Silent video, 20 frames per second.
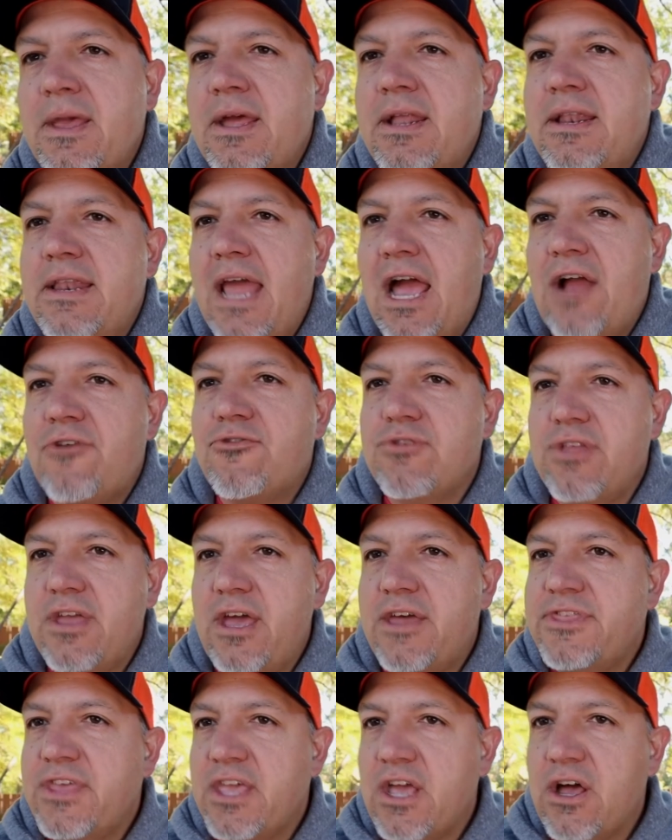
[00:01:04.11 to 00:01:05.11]
Naturally,
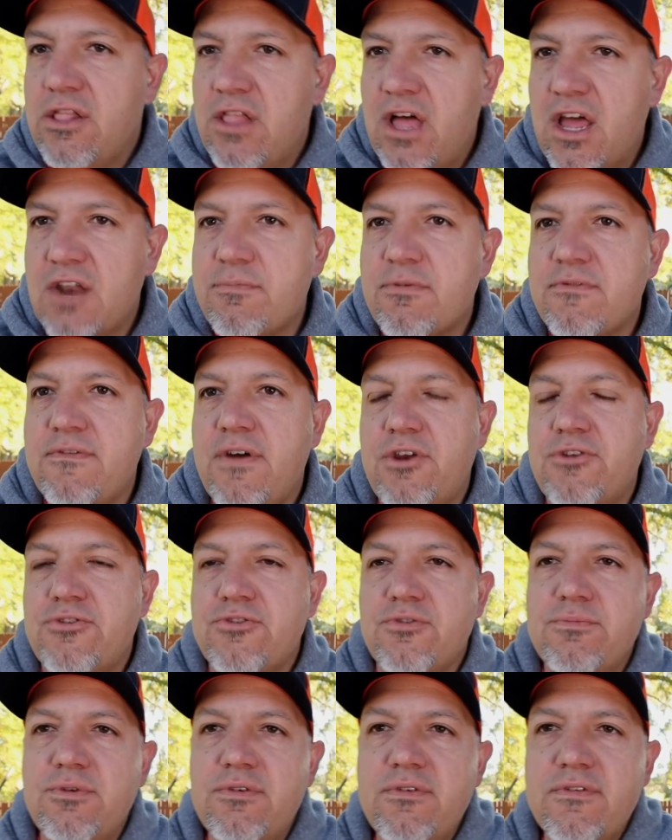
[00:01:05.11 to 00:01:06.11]
I think a lot of providers
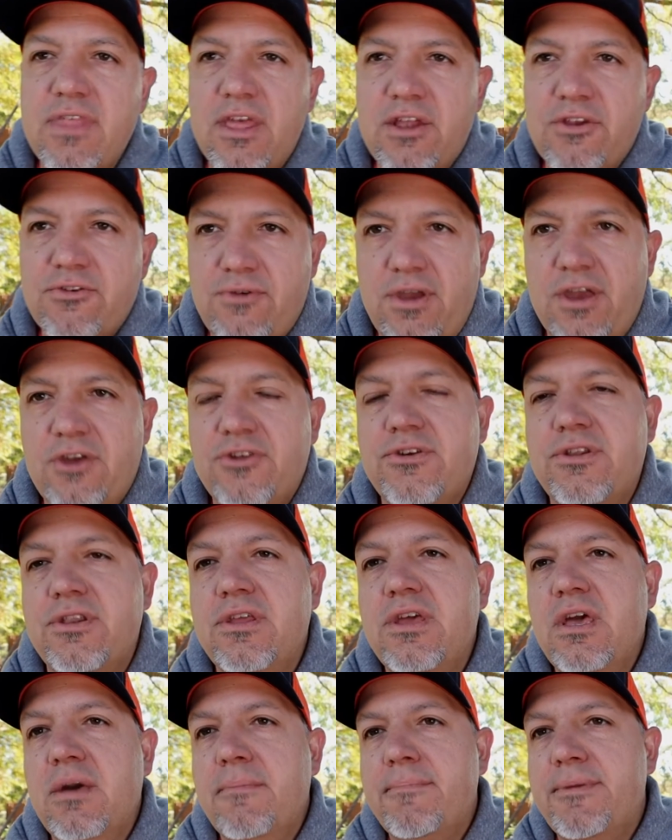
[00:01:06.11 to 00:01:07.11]
are moving that direction,
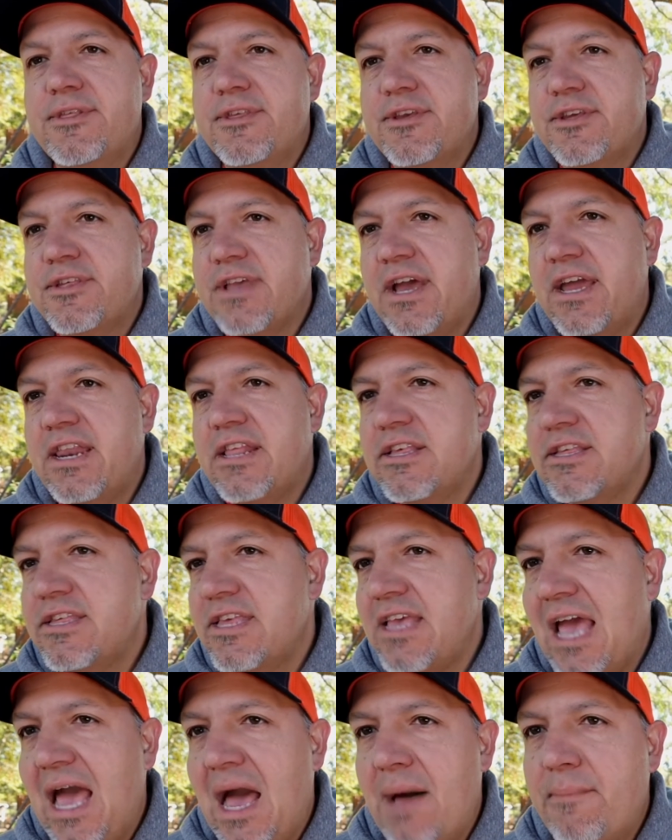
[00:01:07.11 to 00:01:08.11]
but it's exciting to
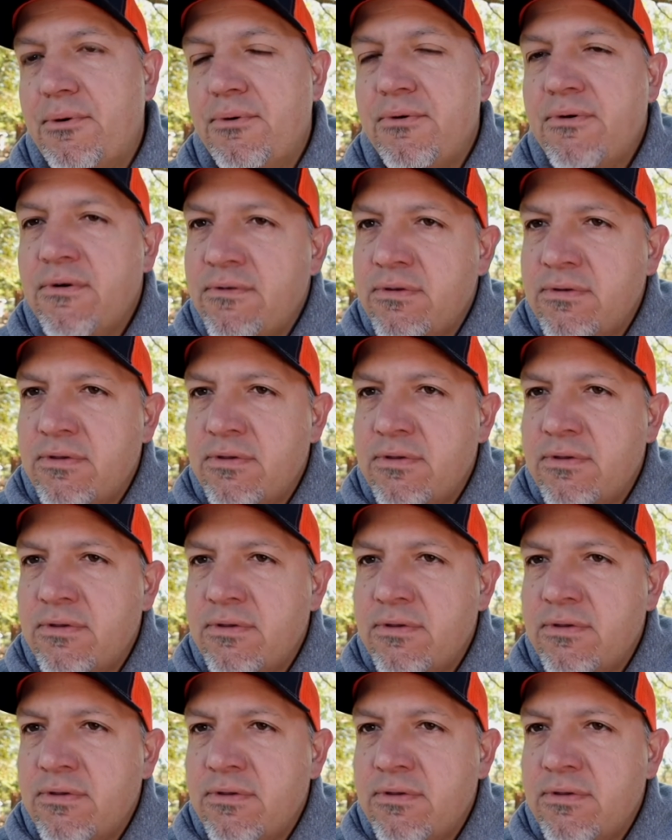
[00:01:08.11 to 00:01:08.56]
see Apple